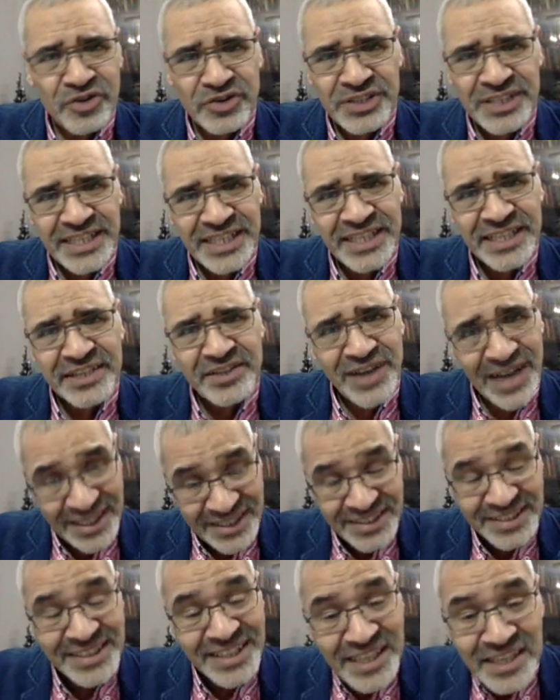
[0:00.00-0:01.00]
the
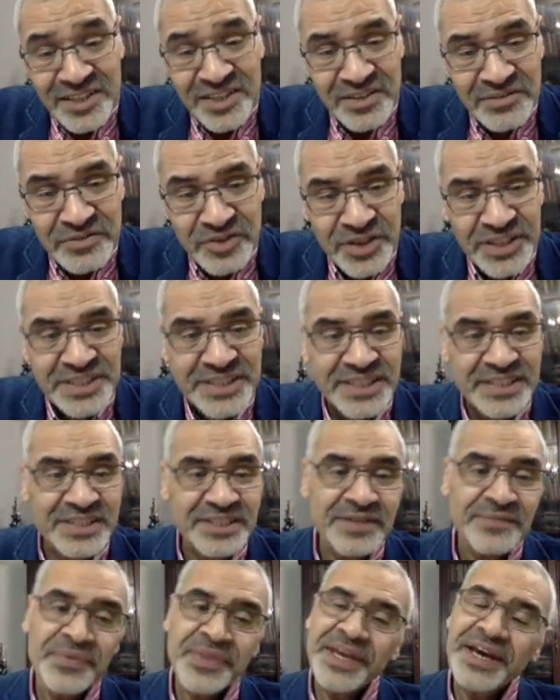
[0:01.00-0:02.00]
United Kingdom, for instance.
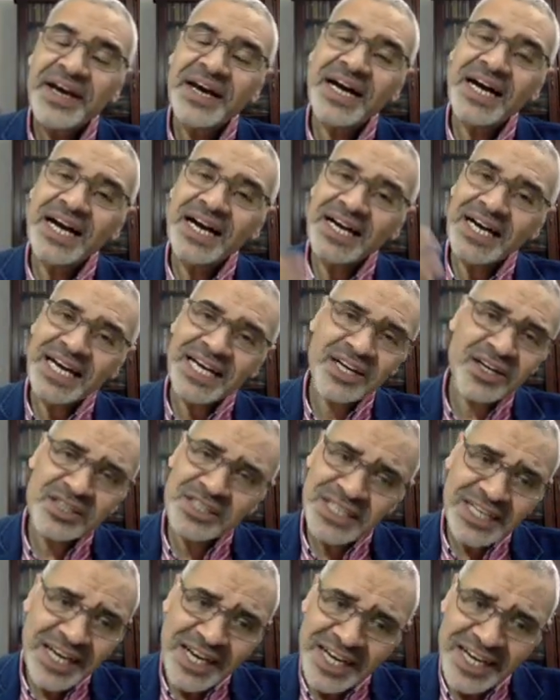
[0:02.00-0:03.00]
A
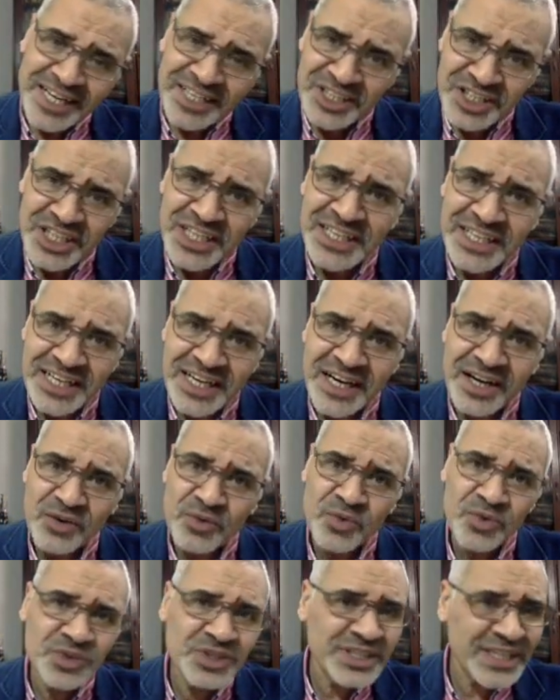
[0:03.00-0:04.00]
country like Algeria
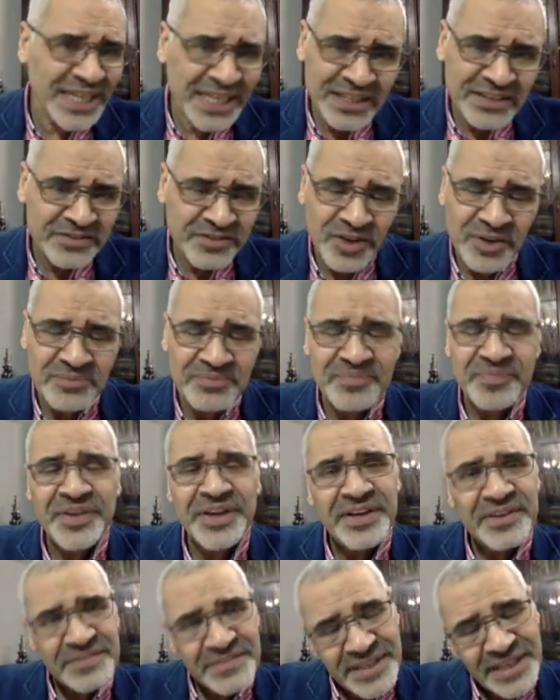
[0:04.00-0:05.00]
was drained from
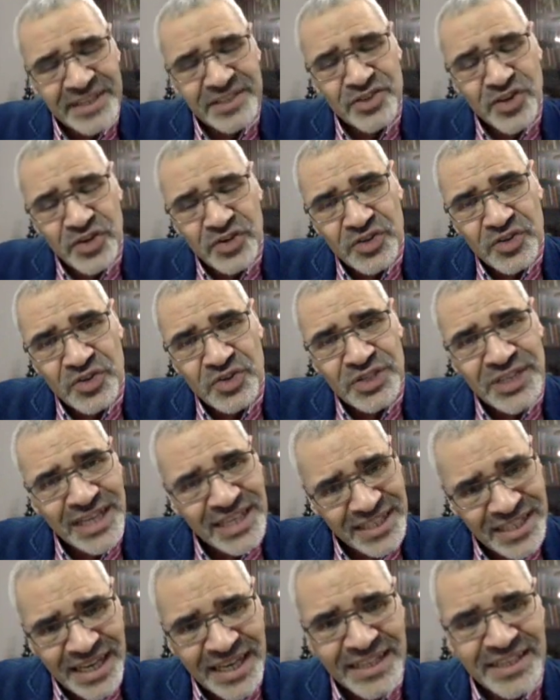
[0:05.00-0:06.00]
their doctors
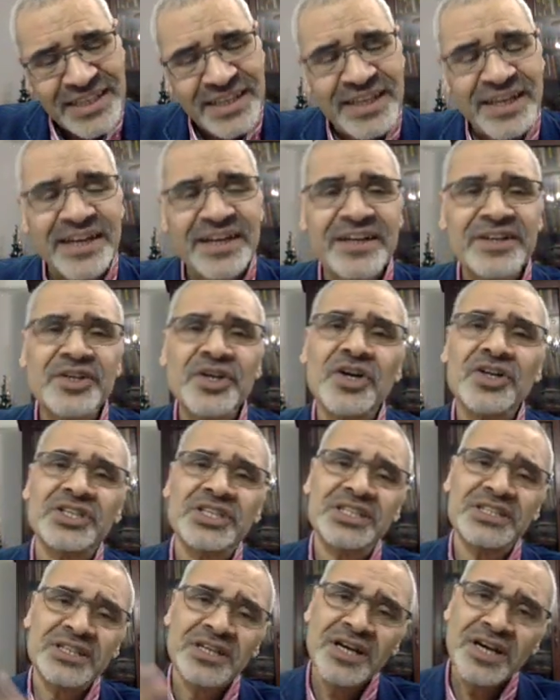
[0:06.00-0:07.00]
and
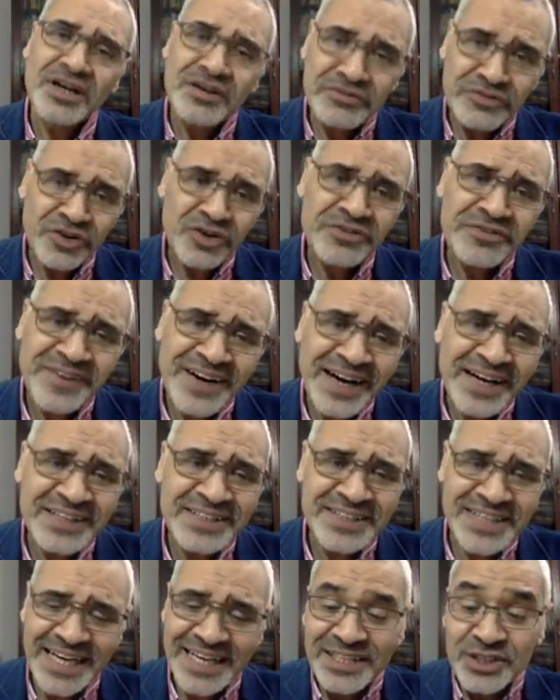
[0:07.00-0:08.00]
nurses for
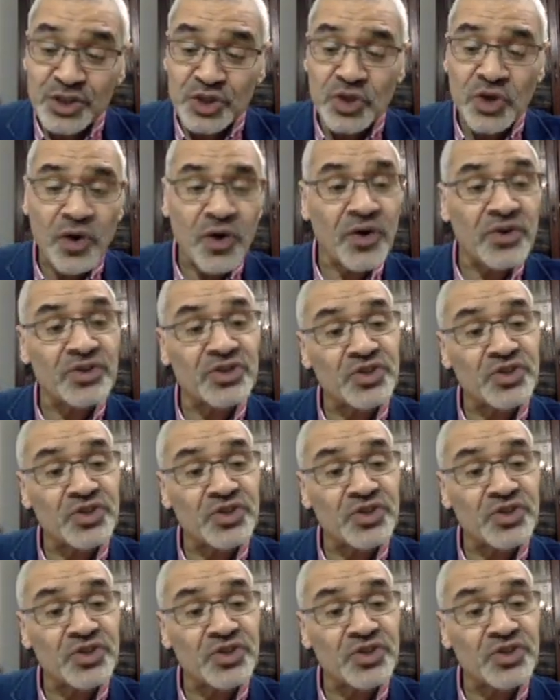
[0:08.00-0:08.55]
France, and so on.